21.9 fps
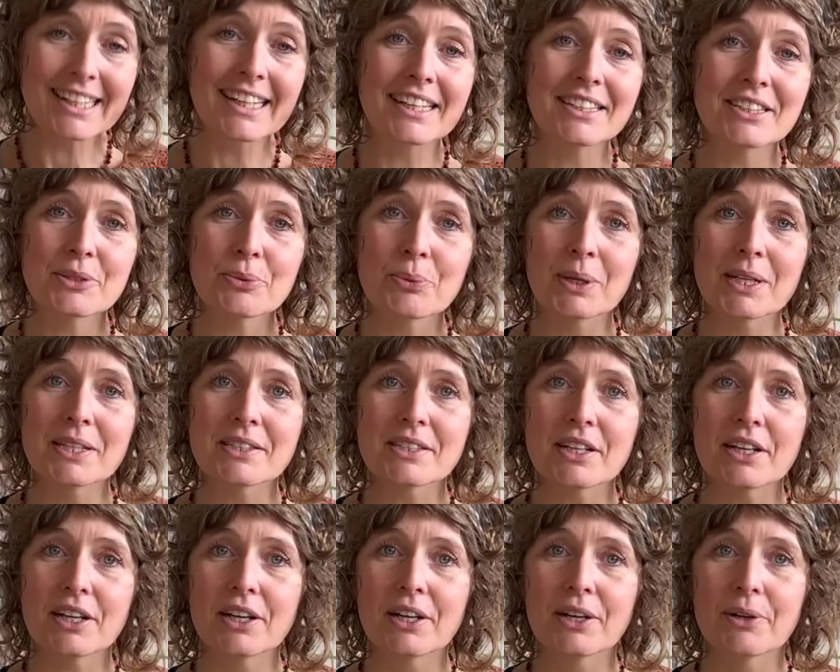it with
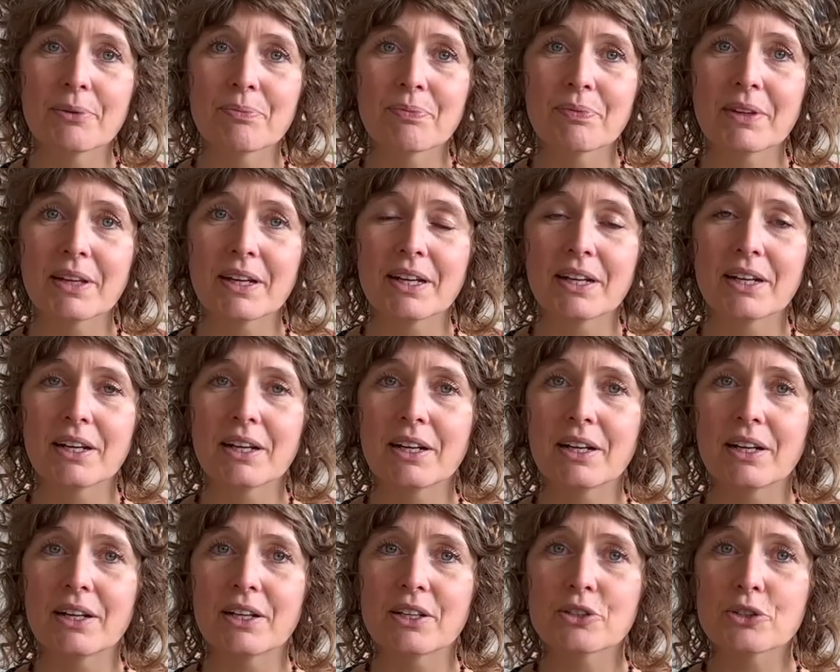
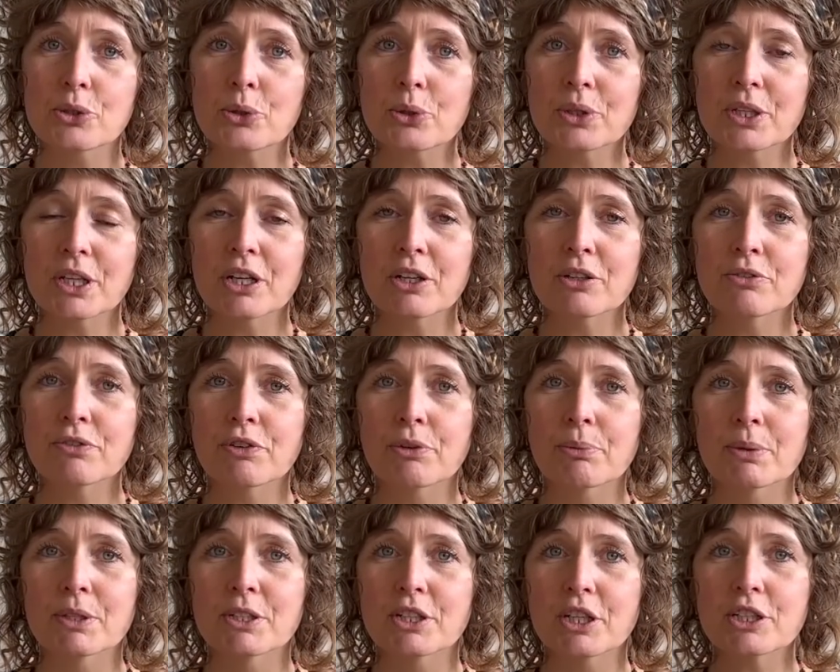a sock yarn
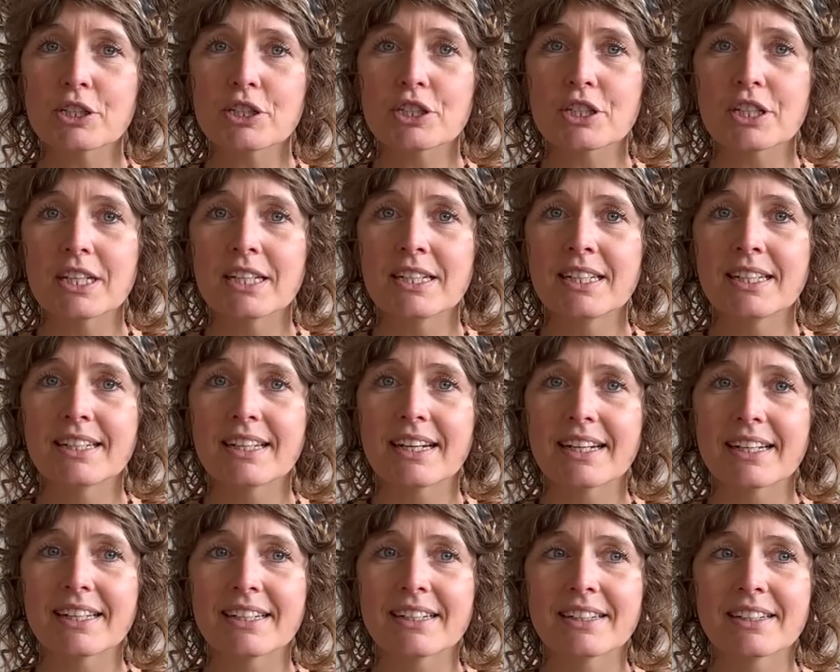from a Dutch indie
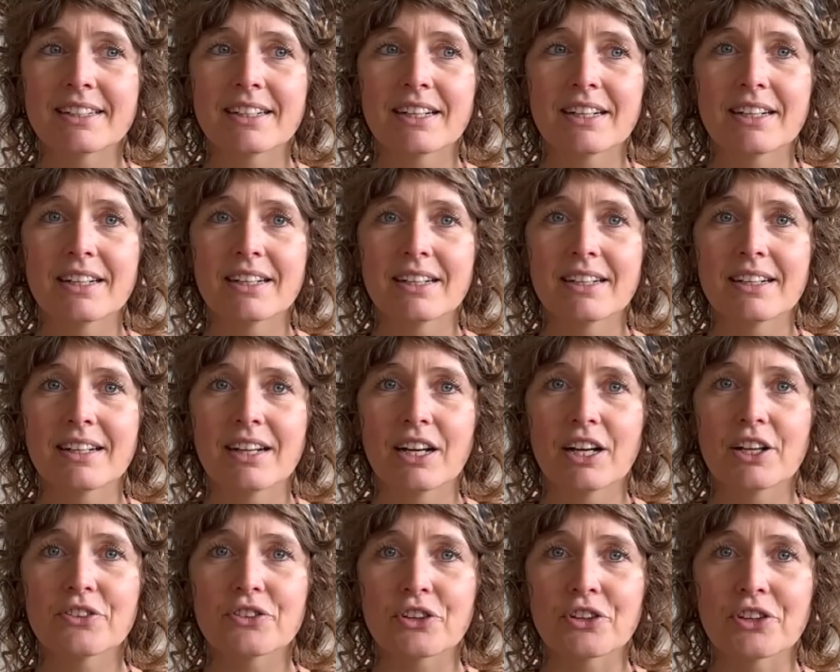dyer,
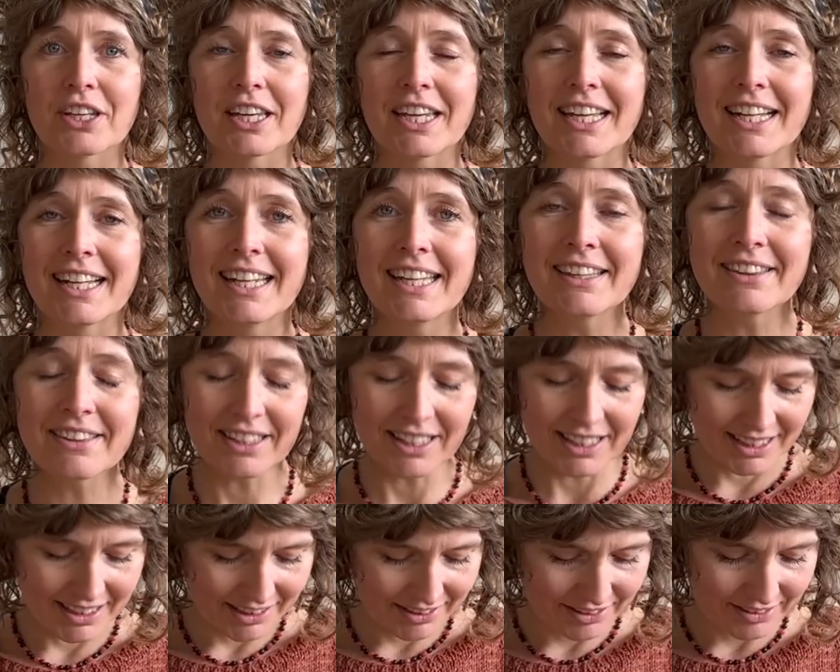Atelier
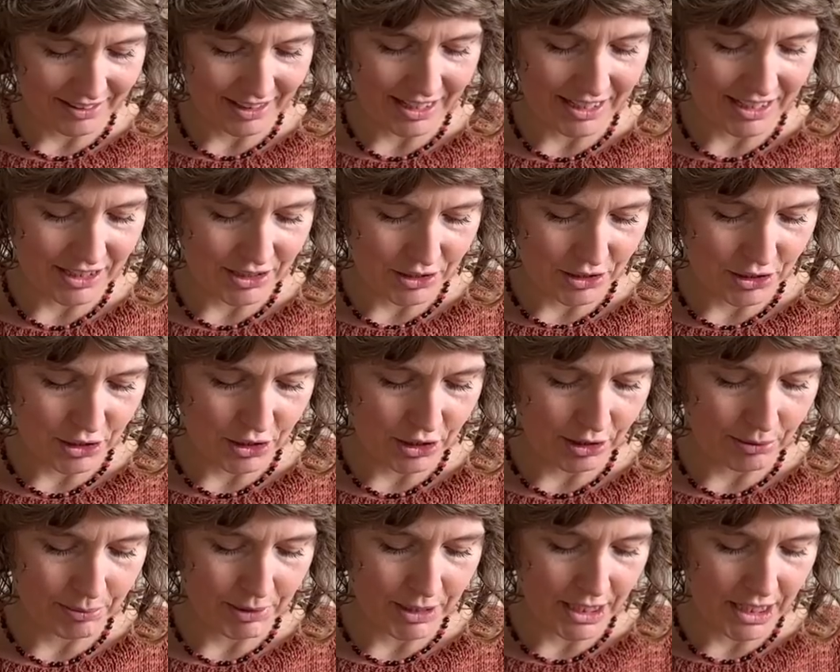Lindelicht, and it is a
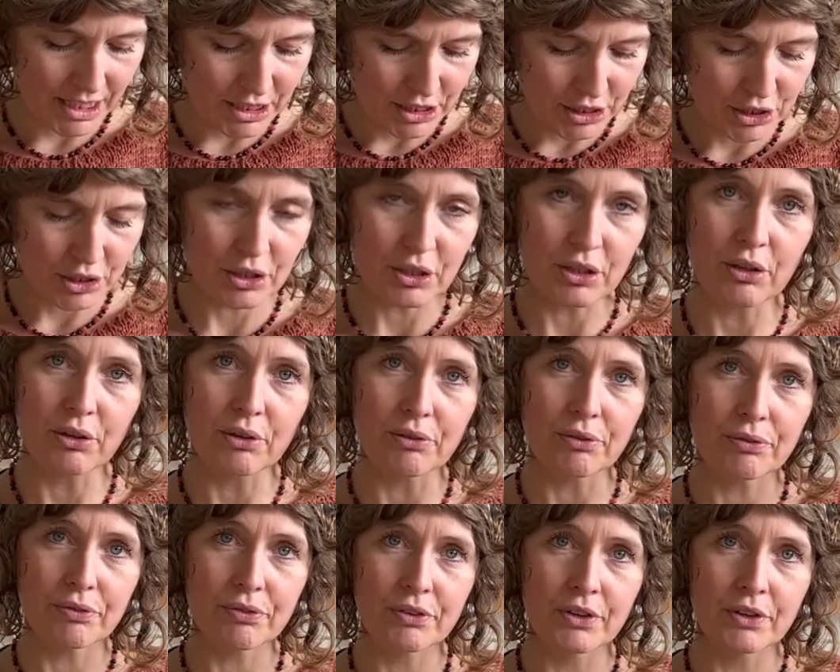combination of